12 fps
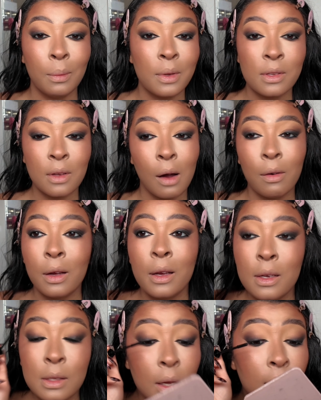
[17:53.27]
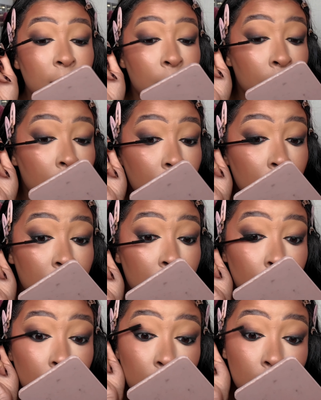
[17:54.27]
mascara is, if I'm honest
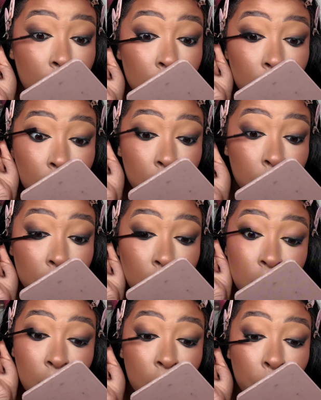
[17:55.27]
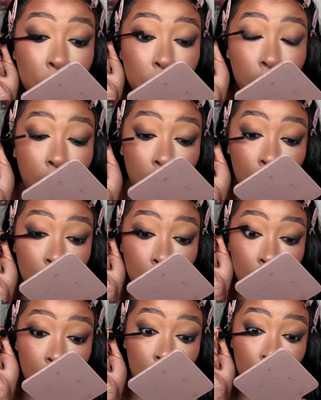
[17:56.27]
with you, because I always wear
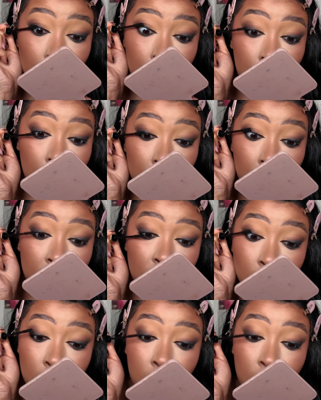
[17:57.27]
lashes